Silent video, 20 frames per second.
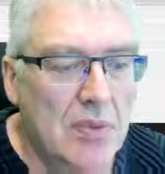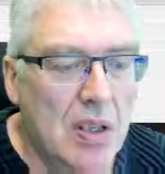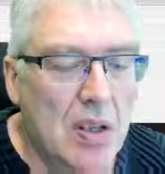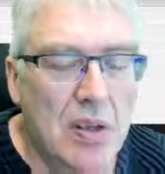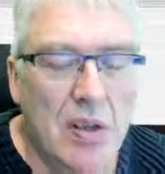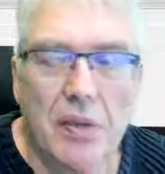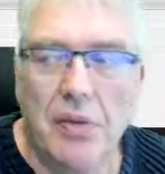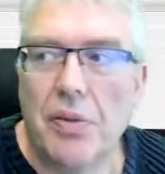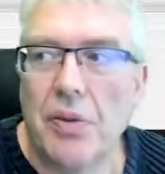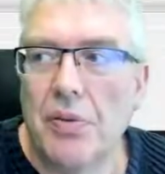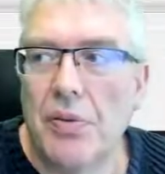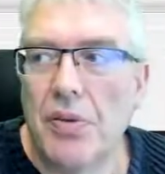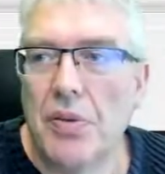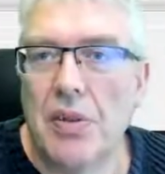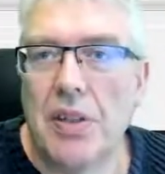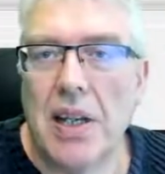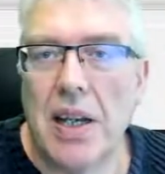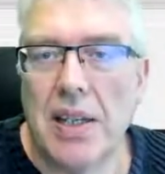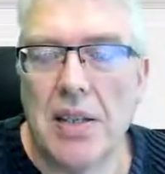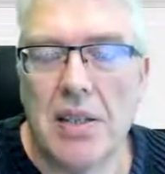If you
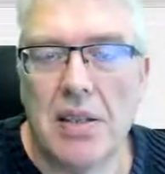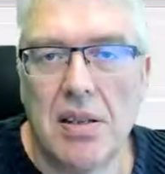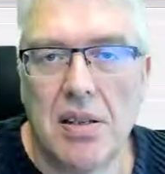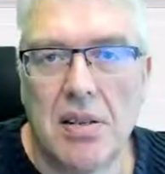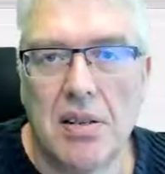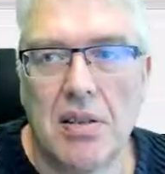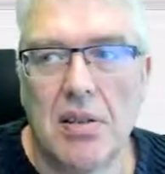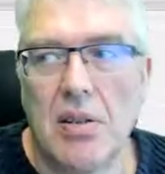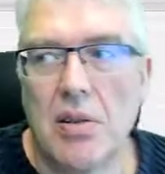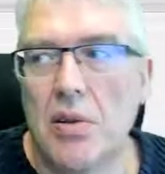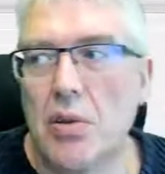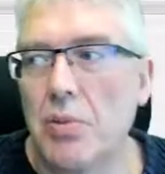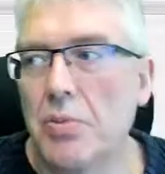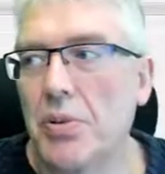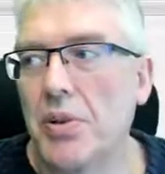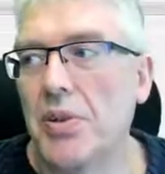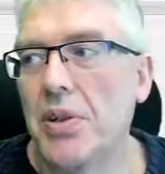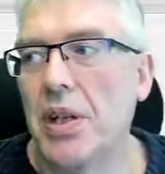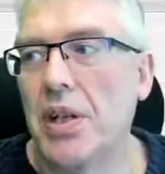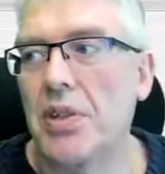forget the know-how
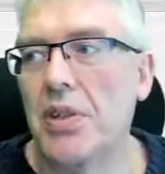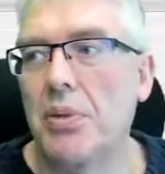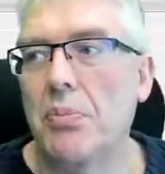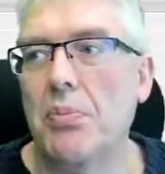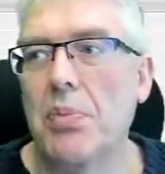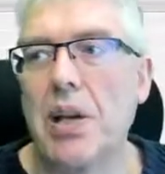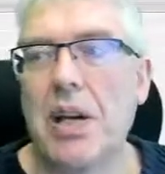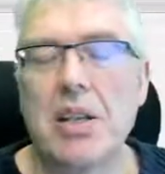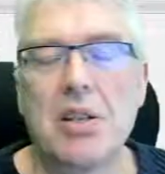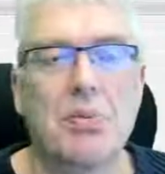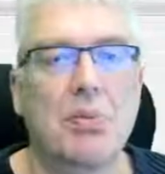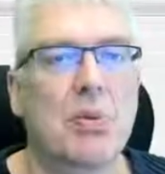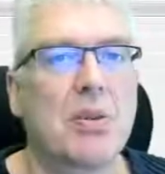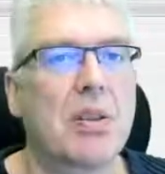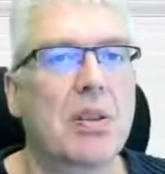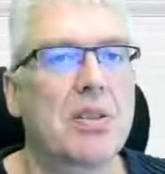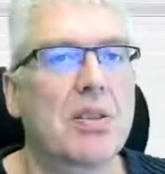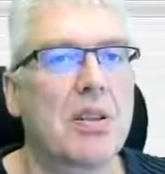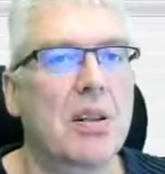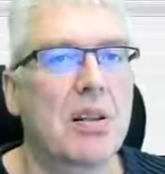protection password,
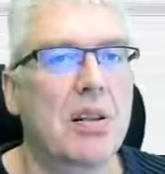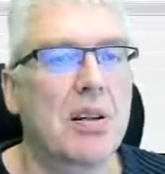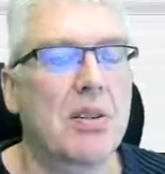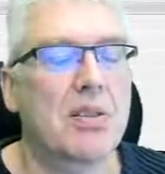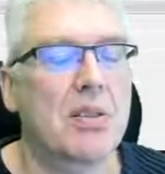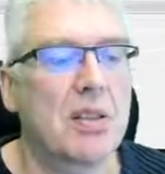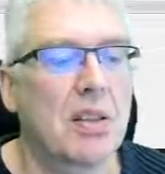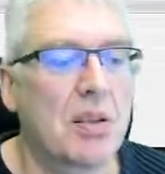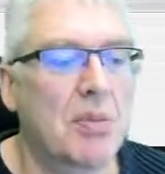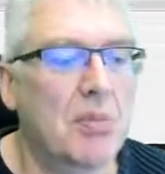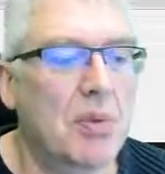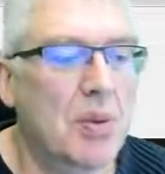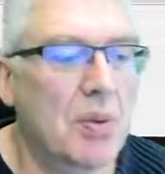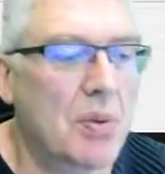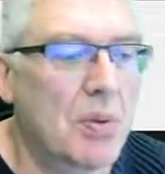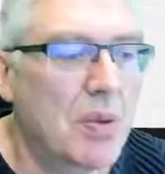that's the last time you